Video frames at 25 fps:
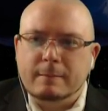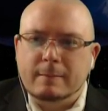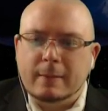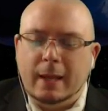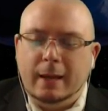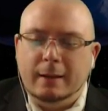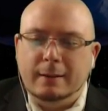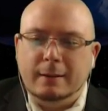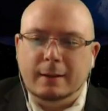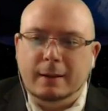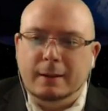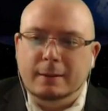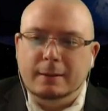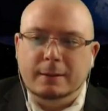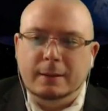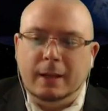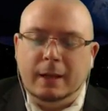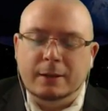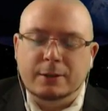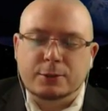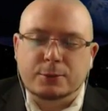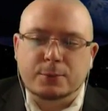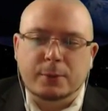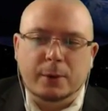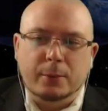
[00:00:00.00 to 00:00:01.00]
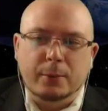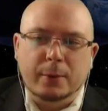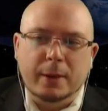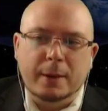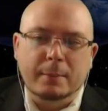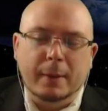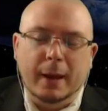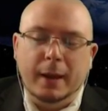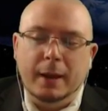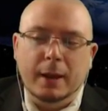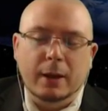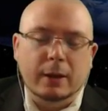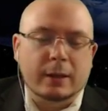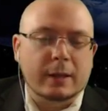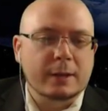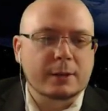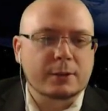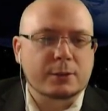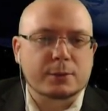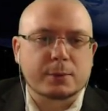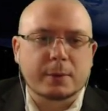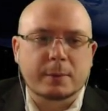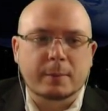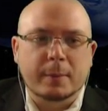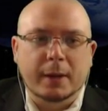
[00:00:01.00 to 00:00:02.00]
I just want to read my note. Can I
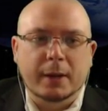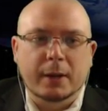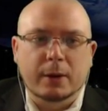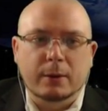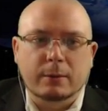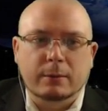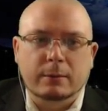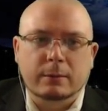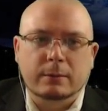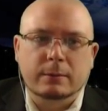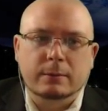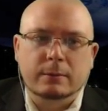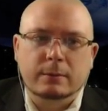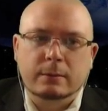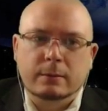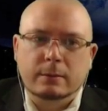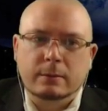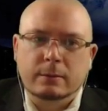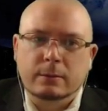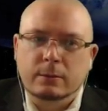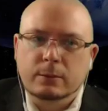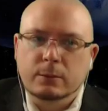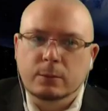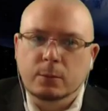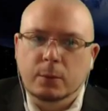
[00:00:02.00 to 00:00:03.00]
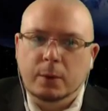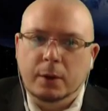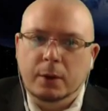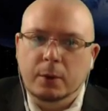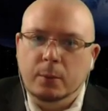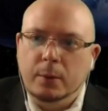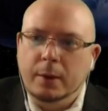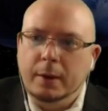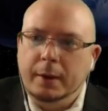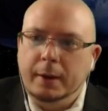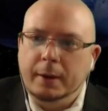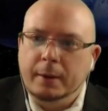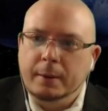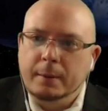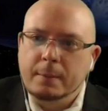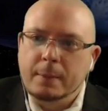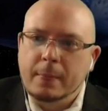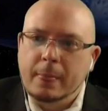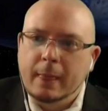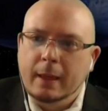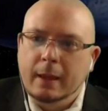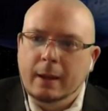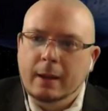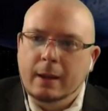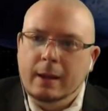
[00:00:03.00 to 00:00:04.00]
just read my note? 1-to-1 here.
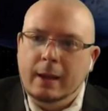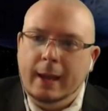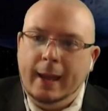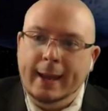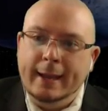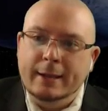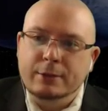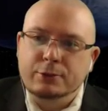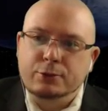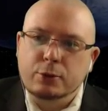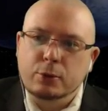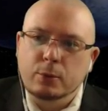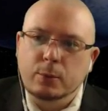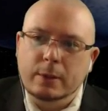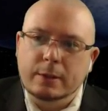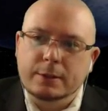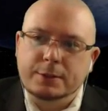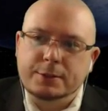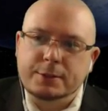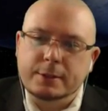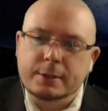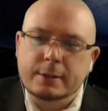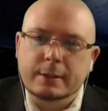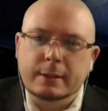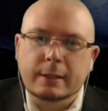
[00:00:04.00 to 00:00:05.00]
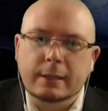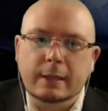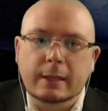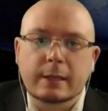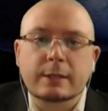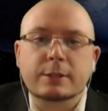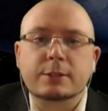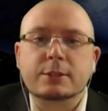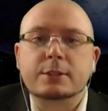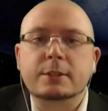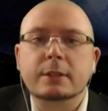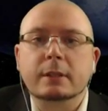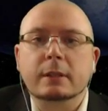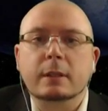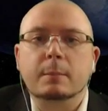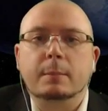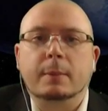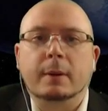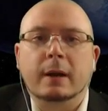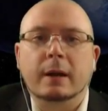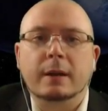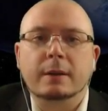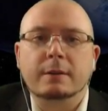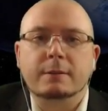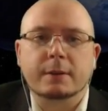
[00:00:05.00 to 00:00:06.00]
Andrew Wilson is still a
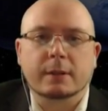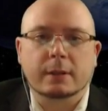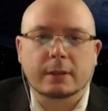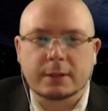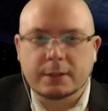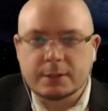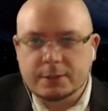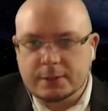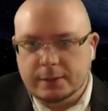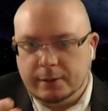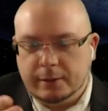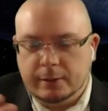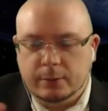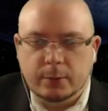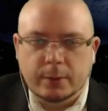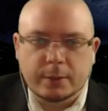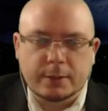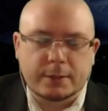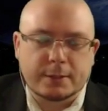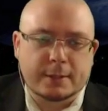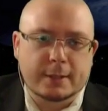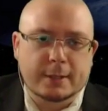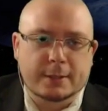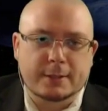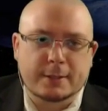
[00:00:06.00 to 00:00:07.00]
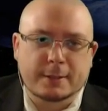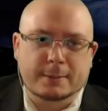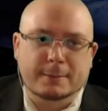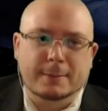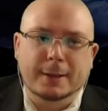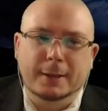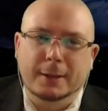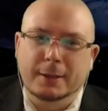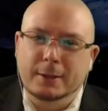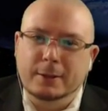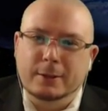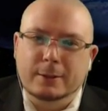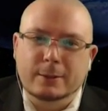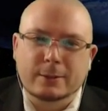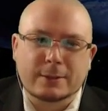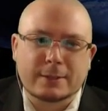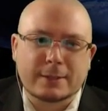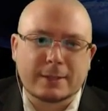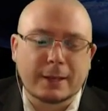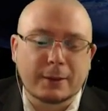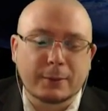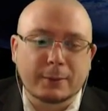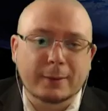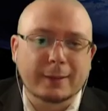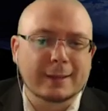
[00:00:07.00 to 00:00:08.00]
Bond villain, is literally what it says in my notes.
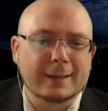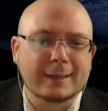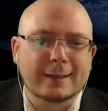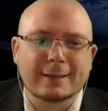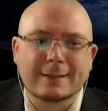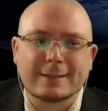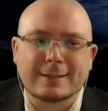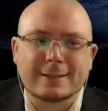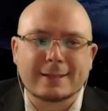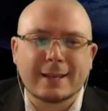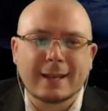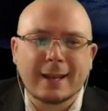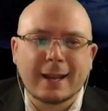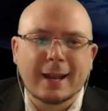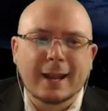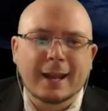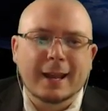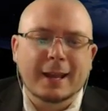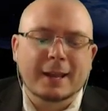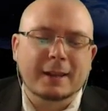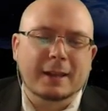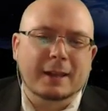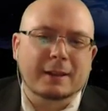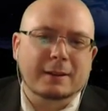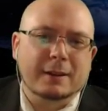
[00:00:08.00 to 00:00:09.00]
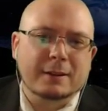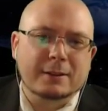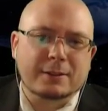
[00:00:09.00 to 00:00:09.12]
He really is. And I